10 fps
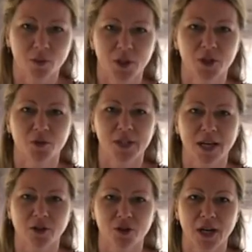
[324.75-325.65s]
We do
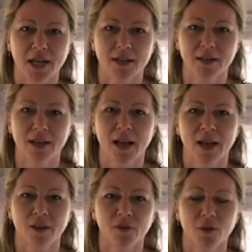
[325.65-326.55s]
deck trades.
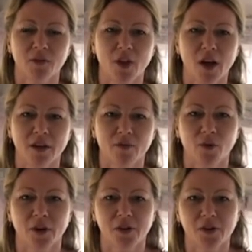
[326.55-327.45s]
If you have a lot of
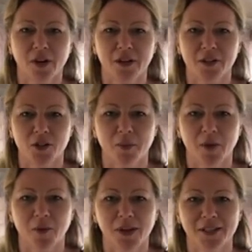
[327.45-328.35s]
oracle cards, you
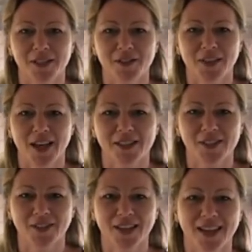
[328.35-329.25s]
might want to do that
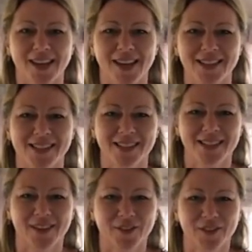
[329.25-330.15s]
too. Hey guys,
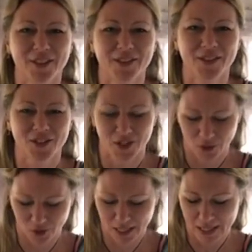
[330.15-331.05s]
to everyone who's just
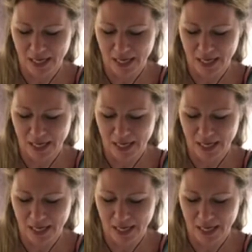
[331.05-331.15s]
joined.